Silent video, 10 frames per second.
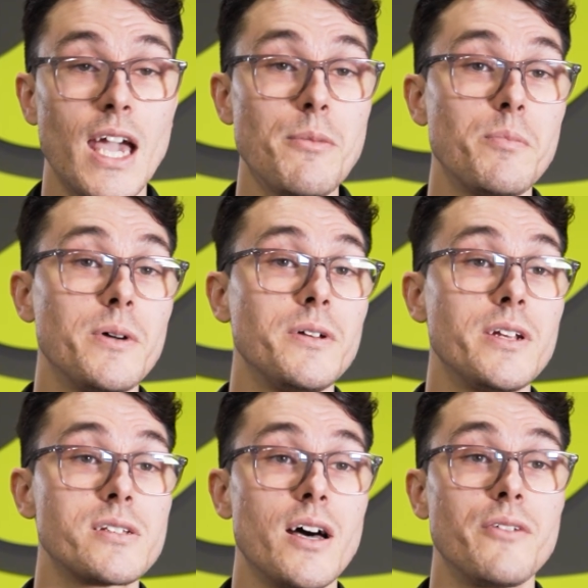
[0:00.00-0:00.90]

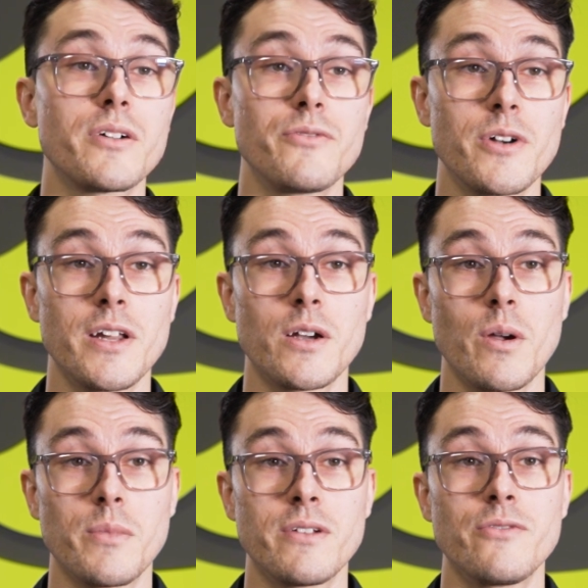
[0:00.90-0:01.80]
capabilities of converting
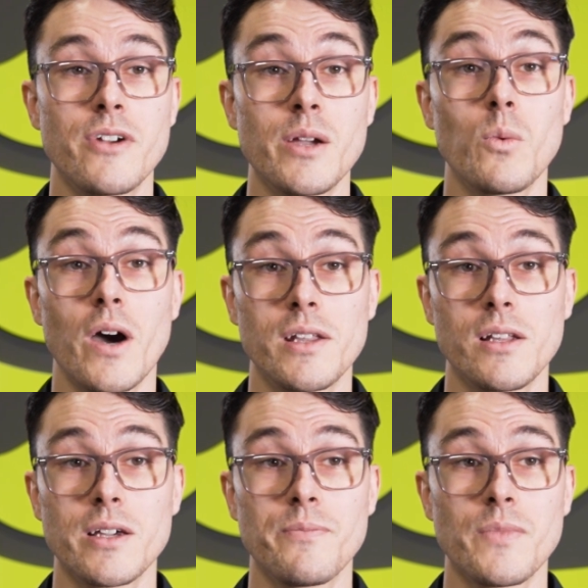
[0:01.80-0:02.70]
equipment vary
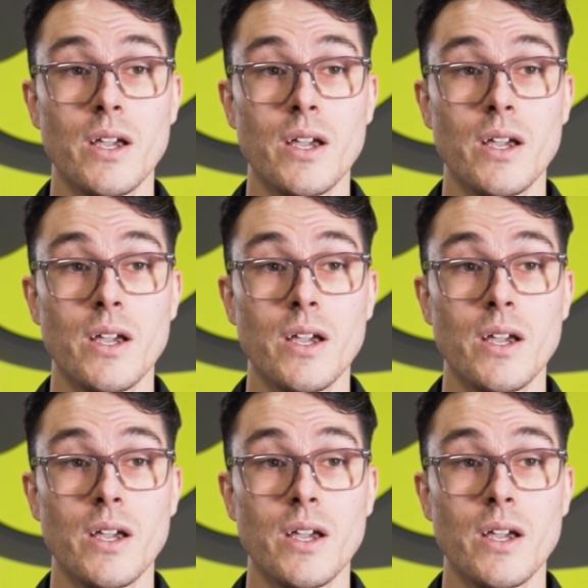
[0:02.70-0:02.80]
widely,